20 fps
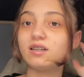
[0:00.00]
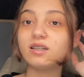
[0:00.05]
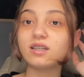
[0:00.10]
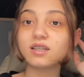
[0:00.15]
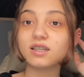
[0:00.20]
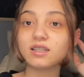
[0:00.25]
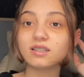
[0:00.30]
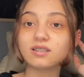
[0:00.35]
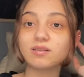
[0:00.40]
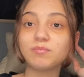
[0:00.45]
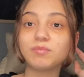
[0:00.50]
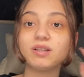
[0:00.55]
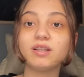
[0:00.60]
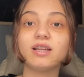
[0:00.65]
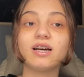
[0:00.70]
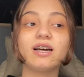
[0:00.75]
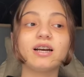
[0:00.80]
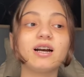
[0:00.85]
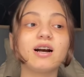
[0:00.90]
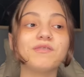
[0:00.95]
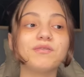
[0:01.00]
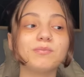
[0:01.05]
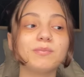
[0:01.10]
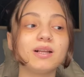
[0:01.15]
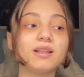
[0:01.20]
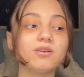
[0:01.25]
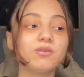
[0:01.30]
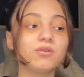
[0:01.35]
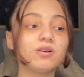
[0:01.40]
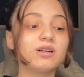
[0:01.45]
get something that i got for my
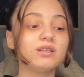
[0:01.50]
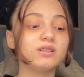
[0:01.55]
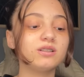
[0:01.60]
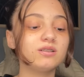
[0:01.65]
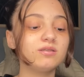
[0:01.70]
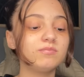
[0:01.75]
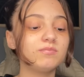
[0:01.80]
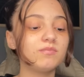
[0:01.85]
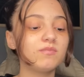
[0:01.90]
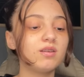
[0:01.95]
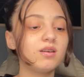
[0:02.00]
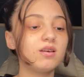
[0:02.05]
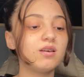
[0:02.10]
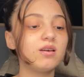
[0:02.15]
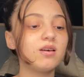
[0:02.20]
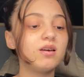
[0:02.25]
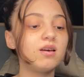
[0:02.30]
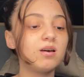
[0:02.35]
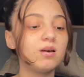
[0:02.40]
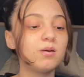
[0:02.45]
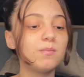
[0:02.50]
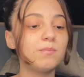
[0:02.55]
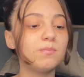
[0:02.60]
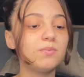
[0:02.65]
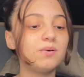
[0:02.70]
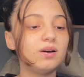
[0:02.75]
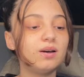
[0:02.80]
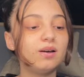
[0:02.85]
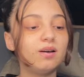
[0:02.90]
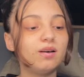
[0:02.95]
little cousin
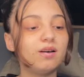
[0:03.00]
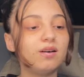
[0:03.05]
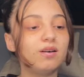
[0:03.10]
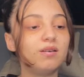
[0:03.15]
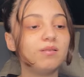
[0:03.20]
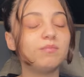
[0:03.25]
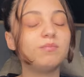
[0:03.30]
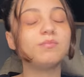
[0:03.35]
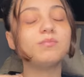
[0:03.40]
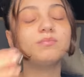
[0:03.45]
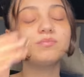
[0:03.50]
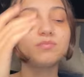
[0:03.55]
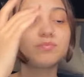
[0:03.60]
but um